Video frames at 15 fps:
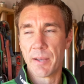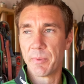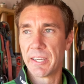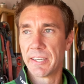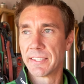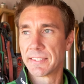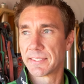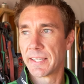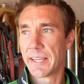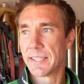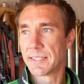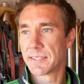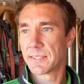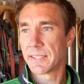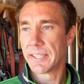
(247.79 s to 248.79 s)
I mean,
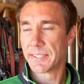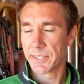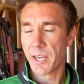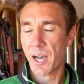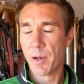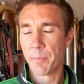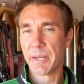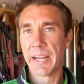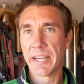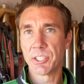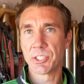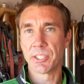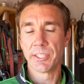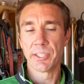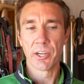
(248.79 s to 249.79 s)
it's a combination.